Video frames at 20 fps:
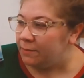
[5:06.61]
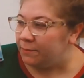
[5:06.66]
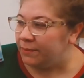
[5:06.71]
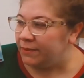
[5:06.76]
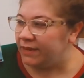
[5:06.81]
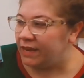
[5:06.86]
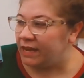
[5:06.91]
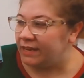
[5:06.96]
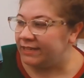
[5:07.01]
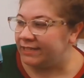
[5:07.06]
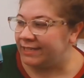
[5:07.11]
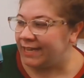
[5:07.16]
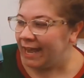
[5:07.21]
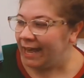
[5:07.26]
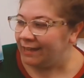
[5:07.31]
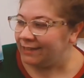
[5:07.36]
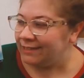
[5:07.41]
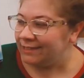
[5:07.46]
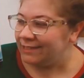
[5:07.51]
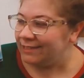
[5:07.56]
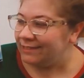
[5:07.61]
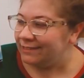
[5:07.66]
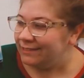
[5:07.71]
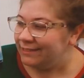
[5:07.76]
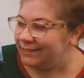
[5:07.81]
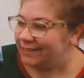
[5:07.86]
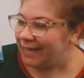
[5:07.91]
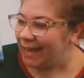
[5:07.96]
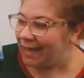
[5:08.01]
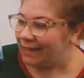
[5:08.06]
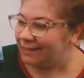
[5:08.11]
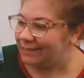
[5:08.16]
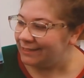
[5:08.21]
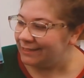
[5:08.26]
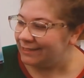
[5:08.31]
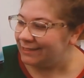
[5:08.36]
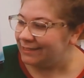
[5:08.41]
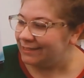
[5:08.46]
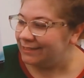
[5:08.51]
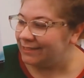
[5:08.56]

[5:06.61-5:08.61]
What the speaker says: put on his hat, zat,